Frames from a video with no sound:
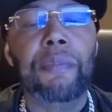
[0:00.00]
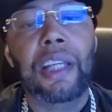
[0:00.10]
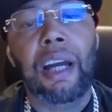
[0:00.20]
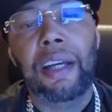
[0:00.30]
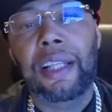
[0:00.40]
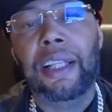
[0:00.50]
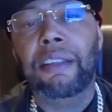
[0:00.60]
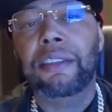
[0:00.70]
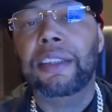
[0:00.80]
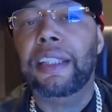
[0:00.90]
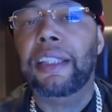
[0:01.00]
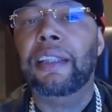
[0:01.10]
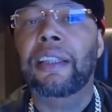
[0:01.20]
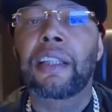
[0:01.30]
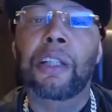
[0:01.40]
y'all
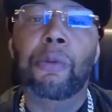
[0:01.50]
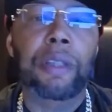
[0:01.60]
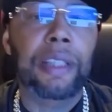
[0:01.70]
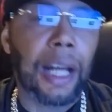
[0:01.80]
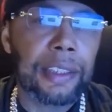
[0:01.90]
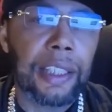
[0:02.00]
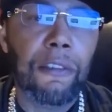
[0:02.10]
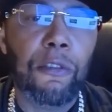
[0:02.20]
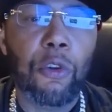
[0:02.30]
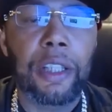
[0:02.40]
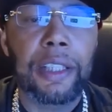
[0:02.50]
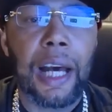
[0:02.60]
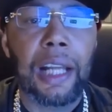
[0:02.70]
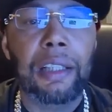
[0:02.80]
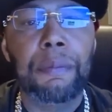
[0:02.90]
LLC. When got that for
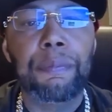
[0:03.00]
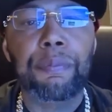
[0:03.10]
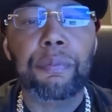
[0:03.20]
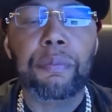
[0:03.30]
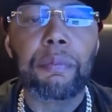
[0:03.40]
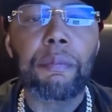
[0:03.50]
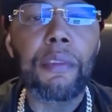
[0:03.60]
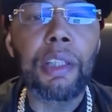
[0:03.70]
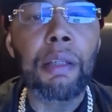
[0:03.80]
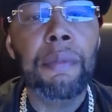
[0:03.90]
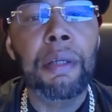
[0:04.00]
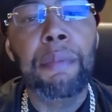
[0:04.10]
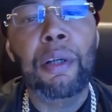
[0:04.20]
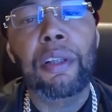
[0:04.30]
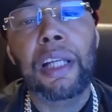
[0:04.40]
$1, been
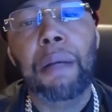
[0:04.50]
building